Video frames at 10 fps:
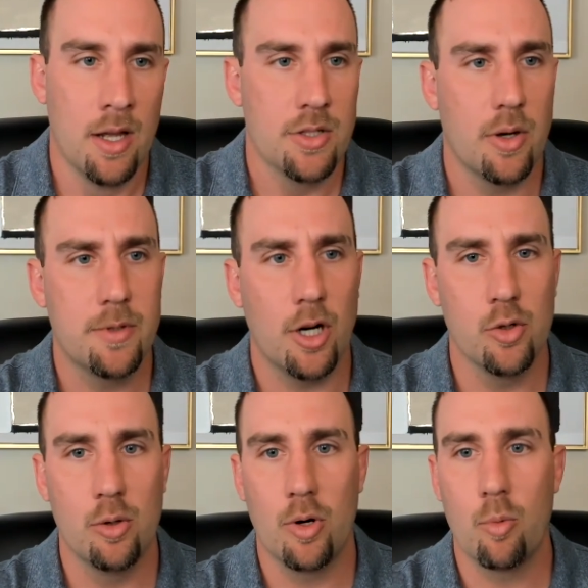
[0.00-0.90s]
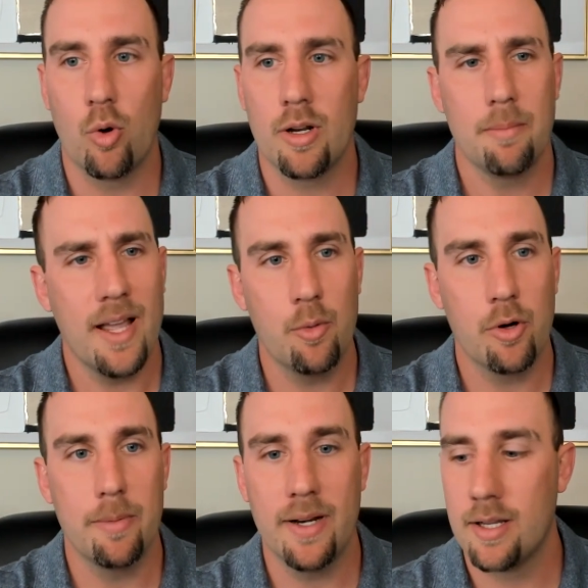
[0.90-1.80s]
So I'm talking to him one morning. I'm like, "Hey,
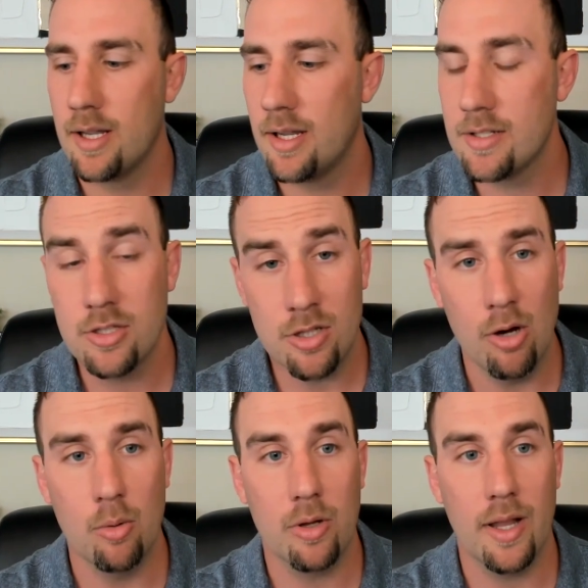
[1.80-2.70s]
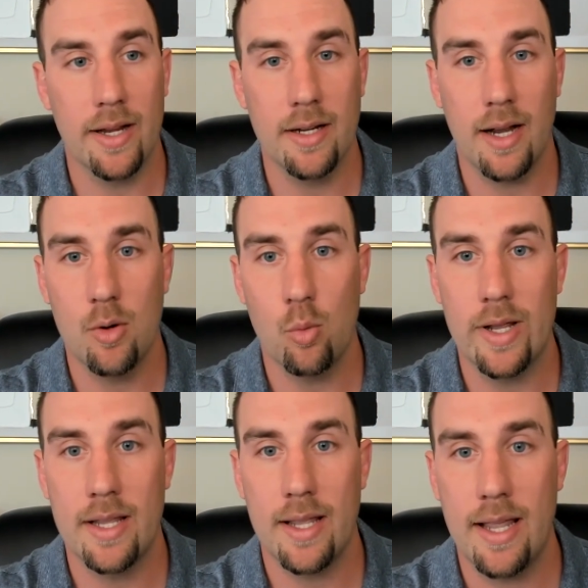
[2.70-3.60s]
where you been?" He says, "Oh, well, I I
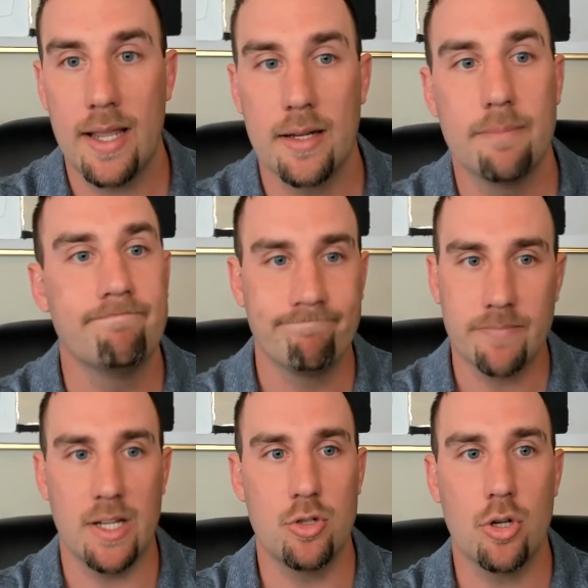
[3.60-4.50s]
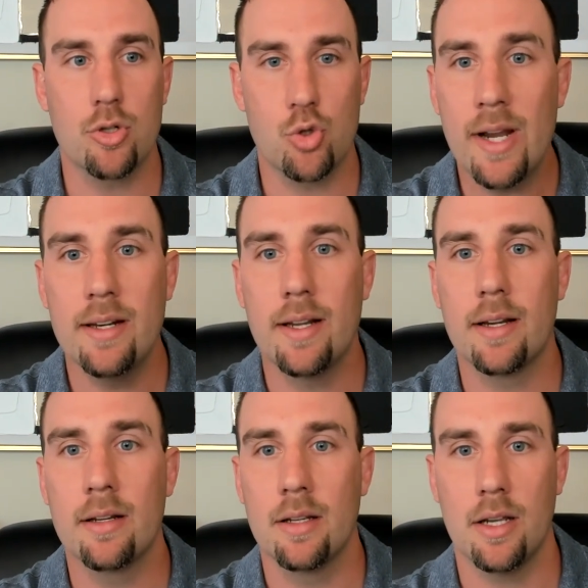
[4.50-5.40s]
went and and took a
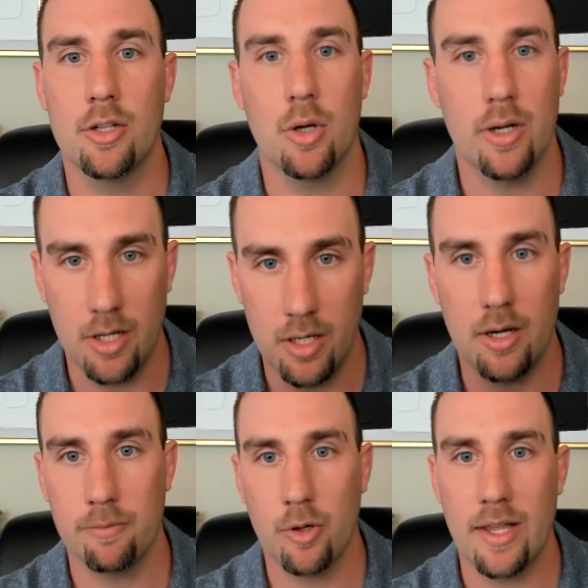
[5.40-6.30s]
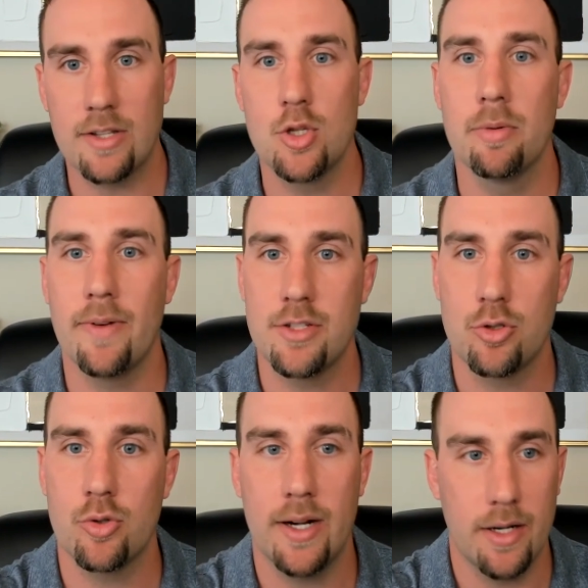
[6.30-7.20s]
training, you know, a, uh, a frontline supervisor
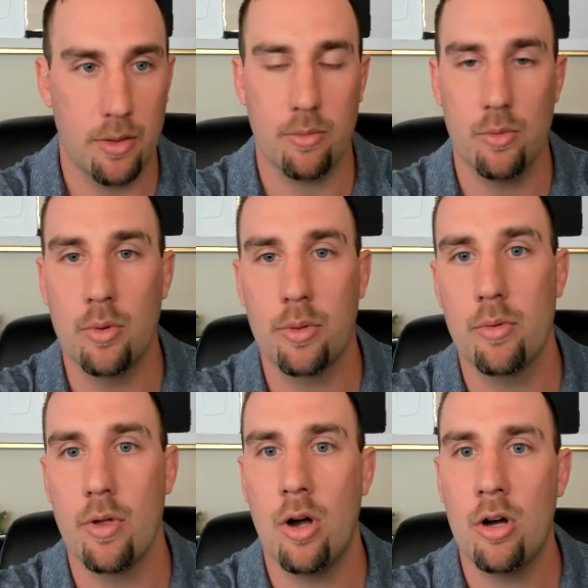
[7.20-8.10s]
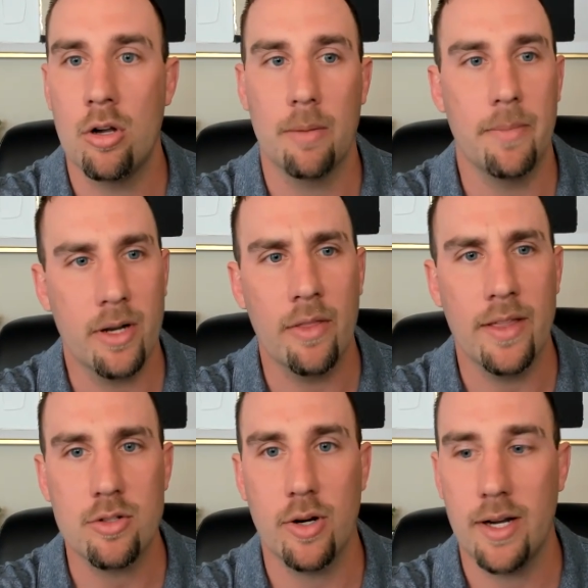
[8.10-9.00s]
training through through the hall." I'm like, "Oh,
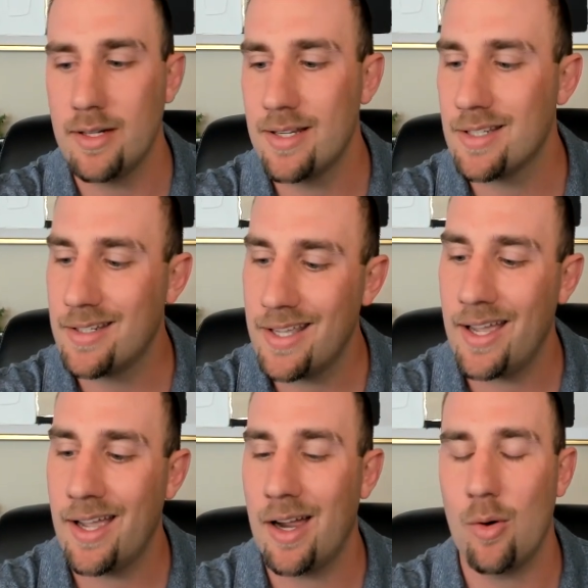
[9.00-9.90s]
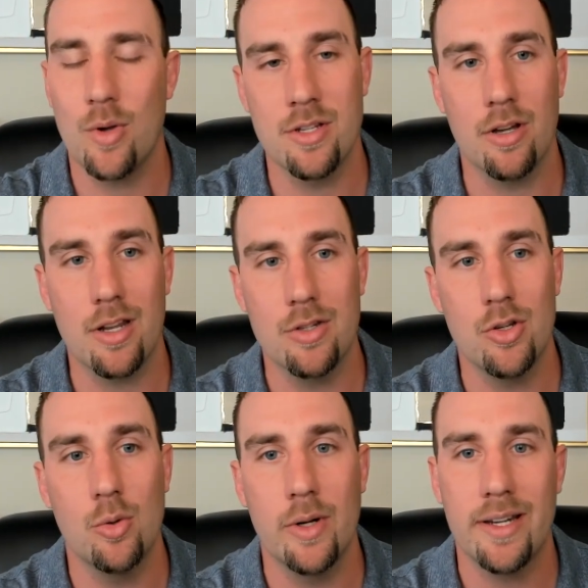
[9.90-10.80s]
that's great." He said, "Yeah, I wasn't going to
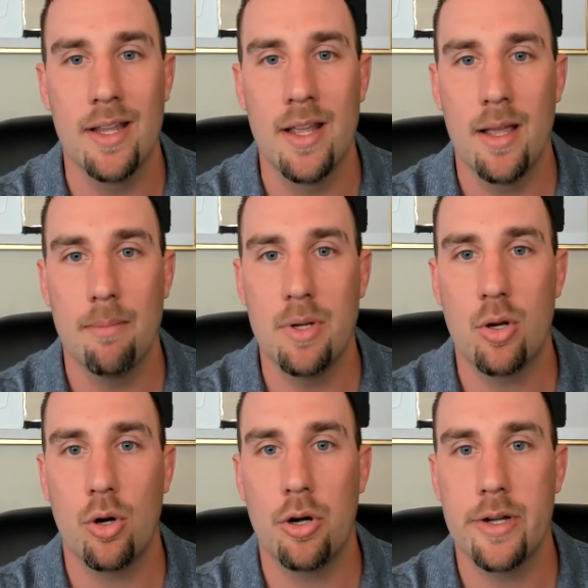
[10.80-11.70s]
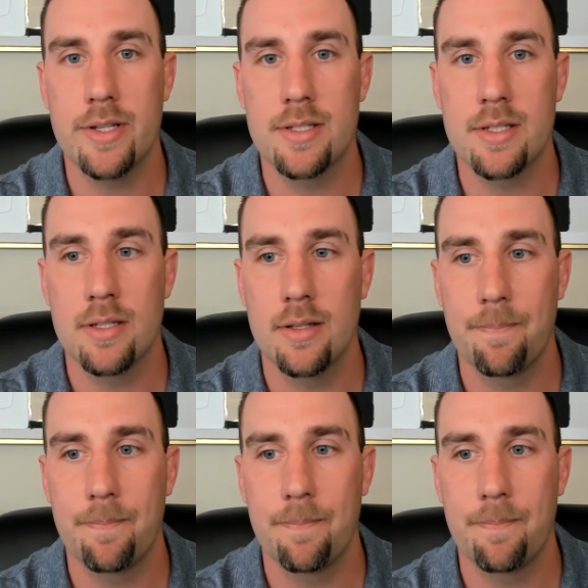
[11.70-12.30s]
do it because